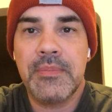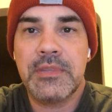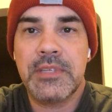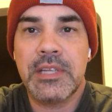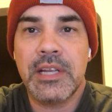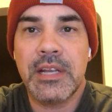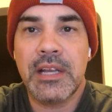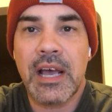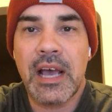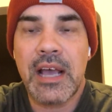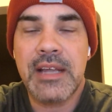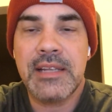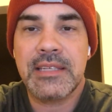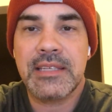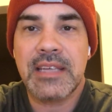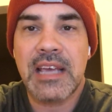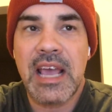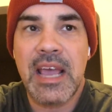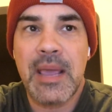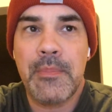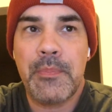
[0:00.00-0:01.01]
Tonight's
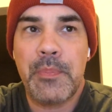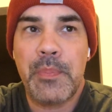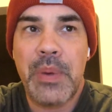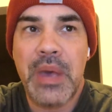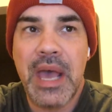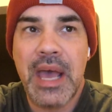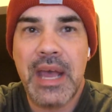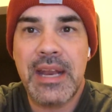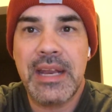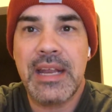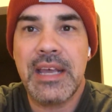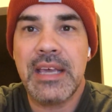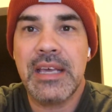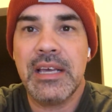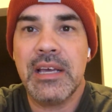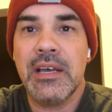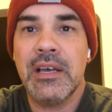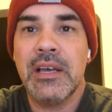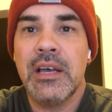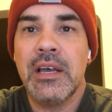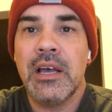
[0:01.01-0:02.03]
game
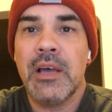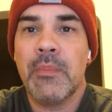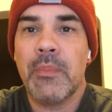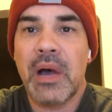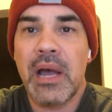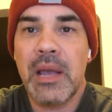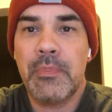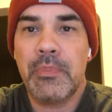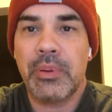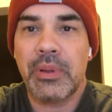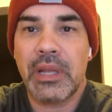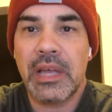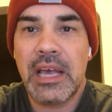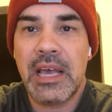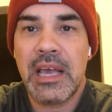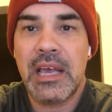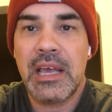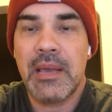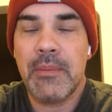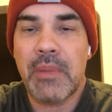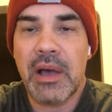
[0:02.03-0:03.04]
pending my
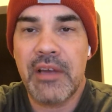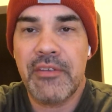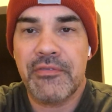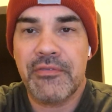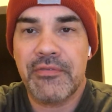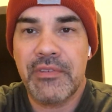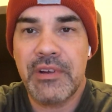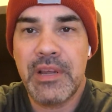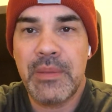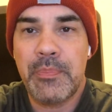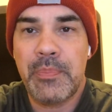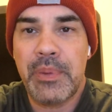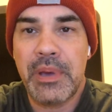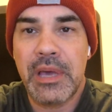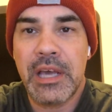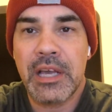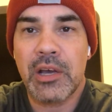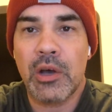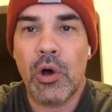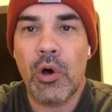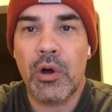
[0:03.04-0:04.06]
play, my free
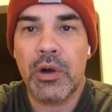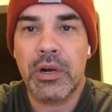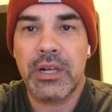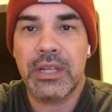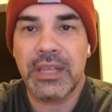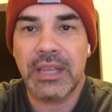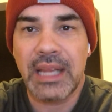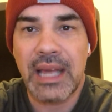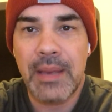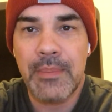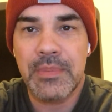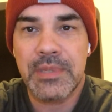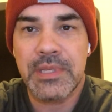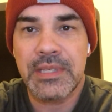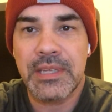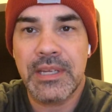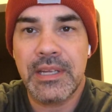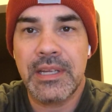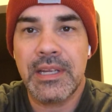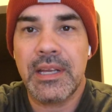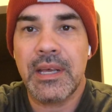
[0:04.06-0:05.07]
pick on
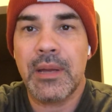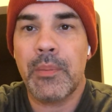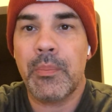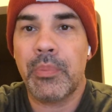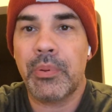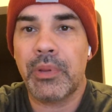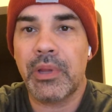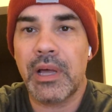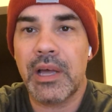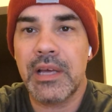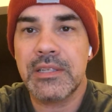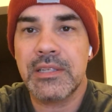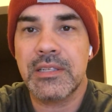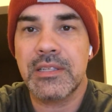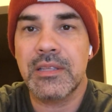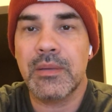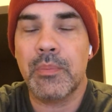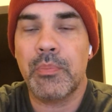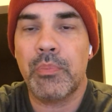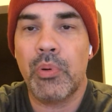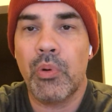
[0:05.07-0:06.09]
Clemson plus
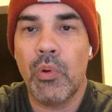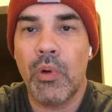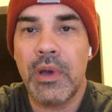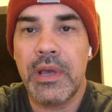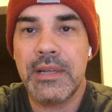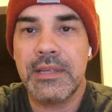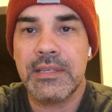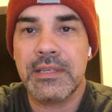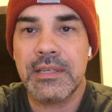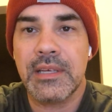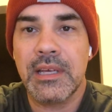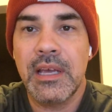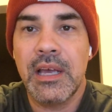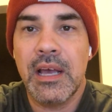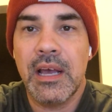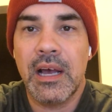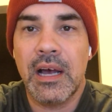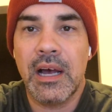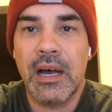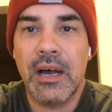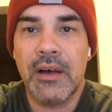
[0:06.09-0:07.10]
the points,
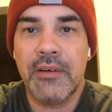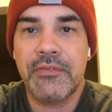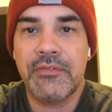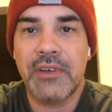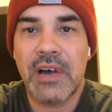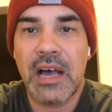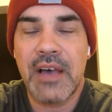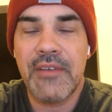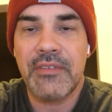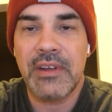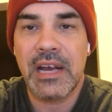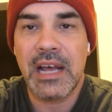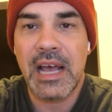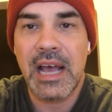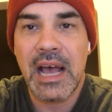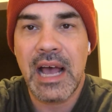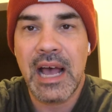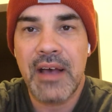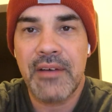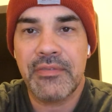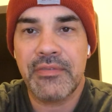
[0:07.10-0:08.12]

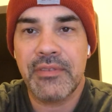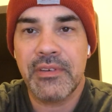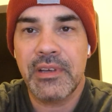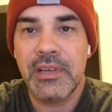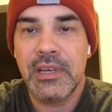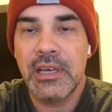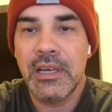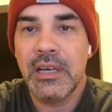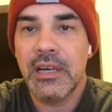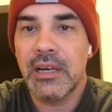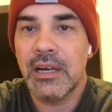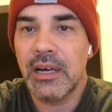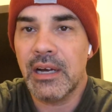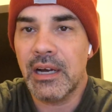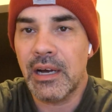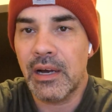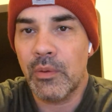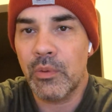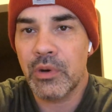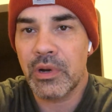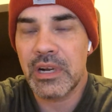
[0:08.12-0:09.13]

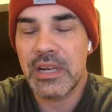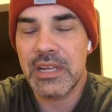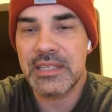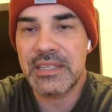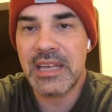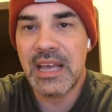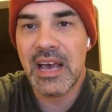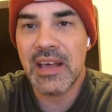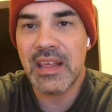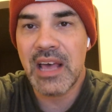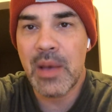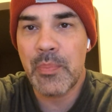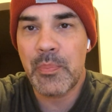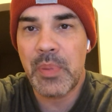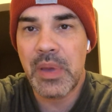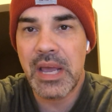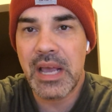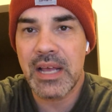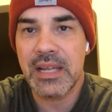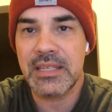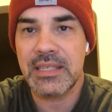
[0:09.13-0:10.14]
5.5. We're going to see how that
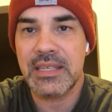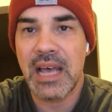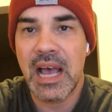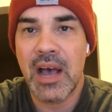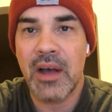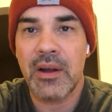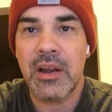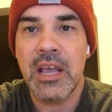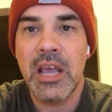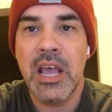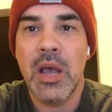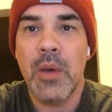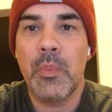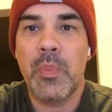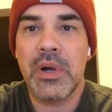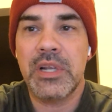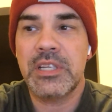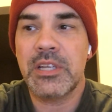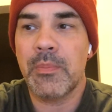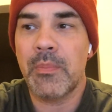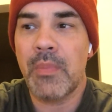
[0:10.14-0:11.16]
pans out.
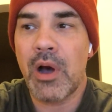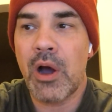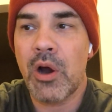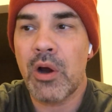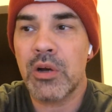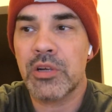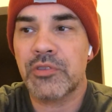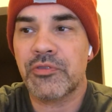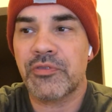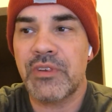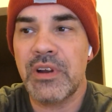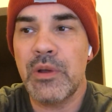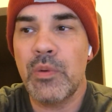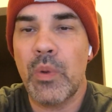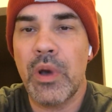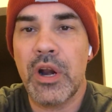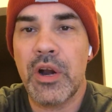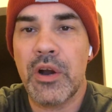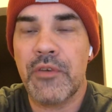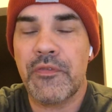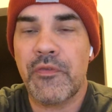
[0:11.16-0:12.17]
But tomorrow's free
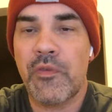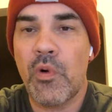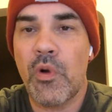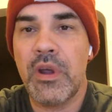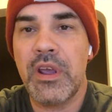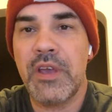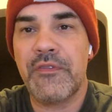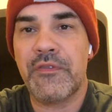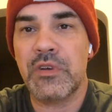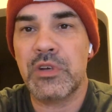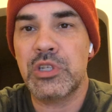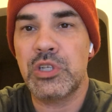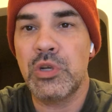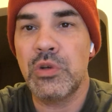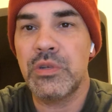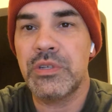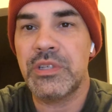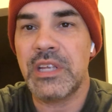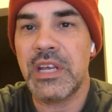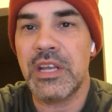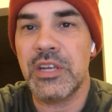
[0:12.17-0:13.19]
winner for you for
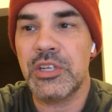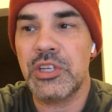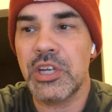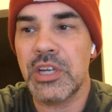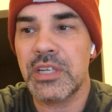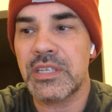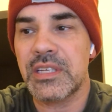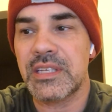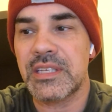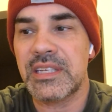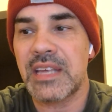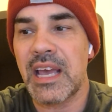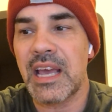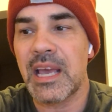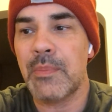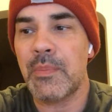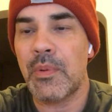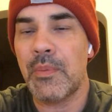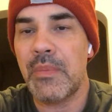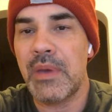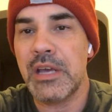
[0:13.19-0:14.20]
Tuesday in just a
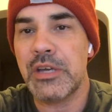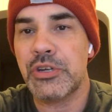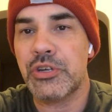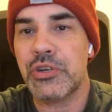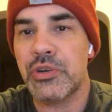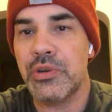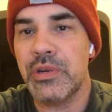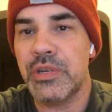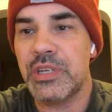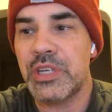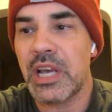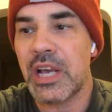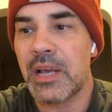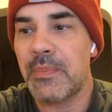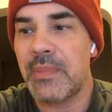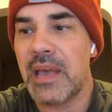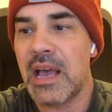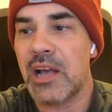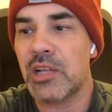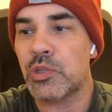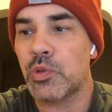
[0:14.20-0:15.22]
second. But make sure you
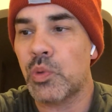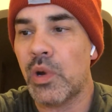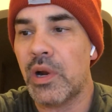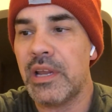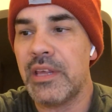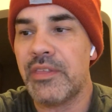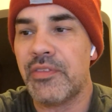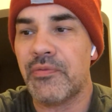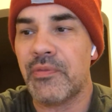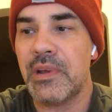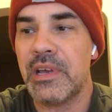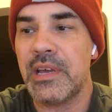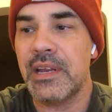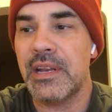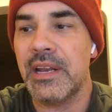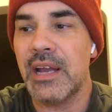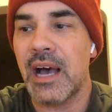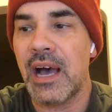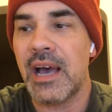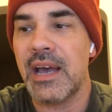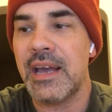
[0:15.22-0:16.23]
check me out.
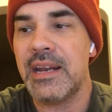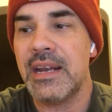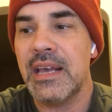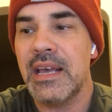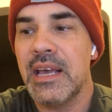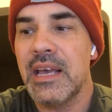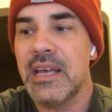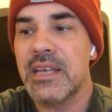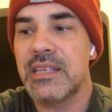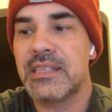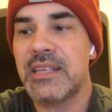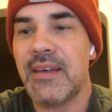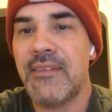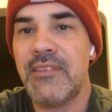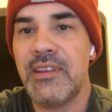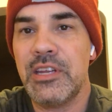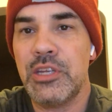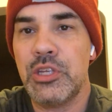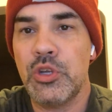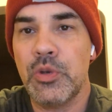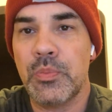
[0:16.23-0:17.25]
23-9,
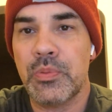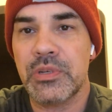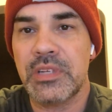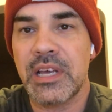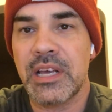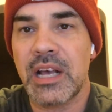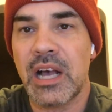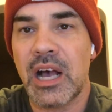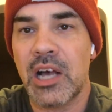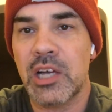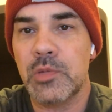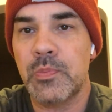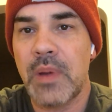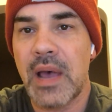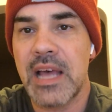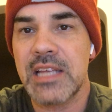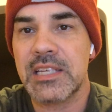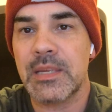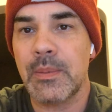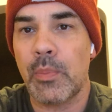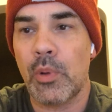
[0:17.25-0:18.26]
72% college
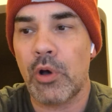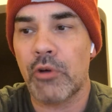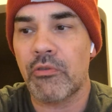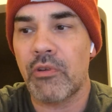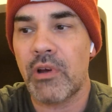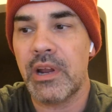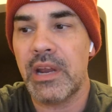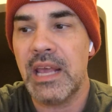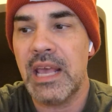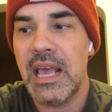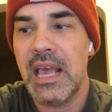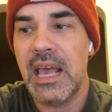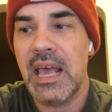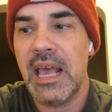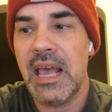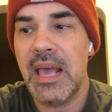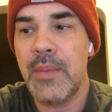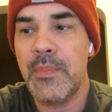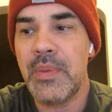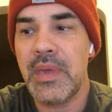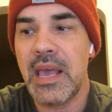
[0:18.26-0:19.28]
basketball run.
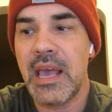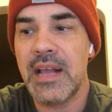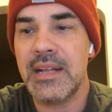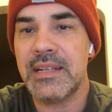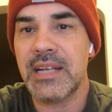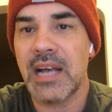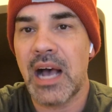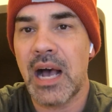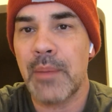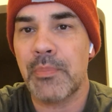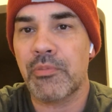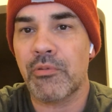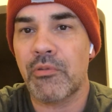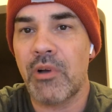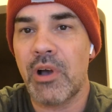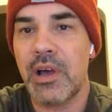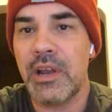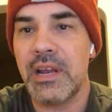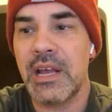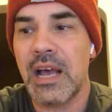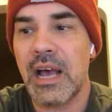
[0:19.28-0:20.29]
NBA top
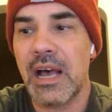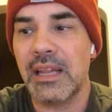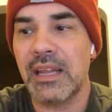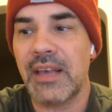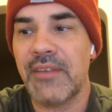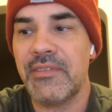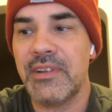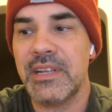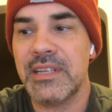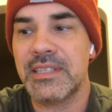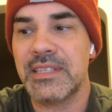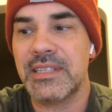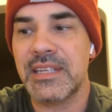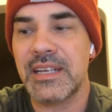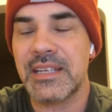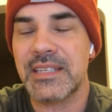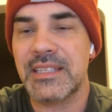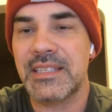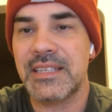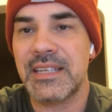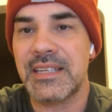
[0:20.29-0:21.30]
run, 11-6,
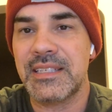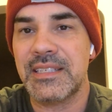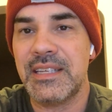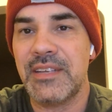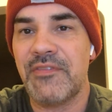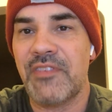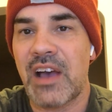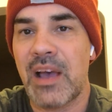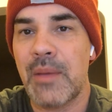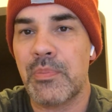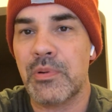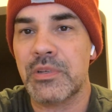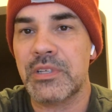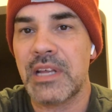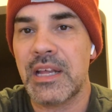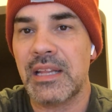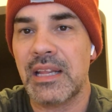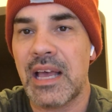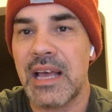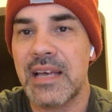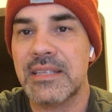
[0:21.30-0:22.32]

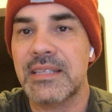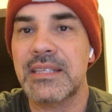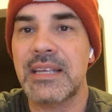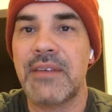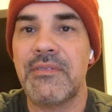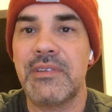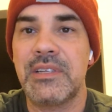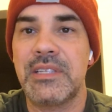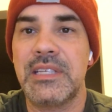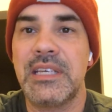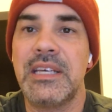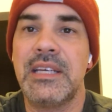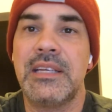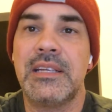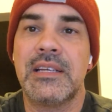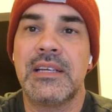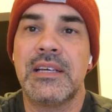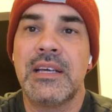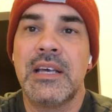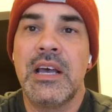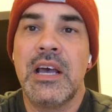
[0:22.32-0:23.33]
65% last 17.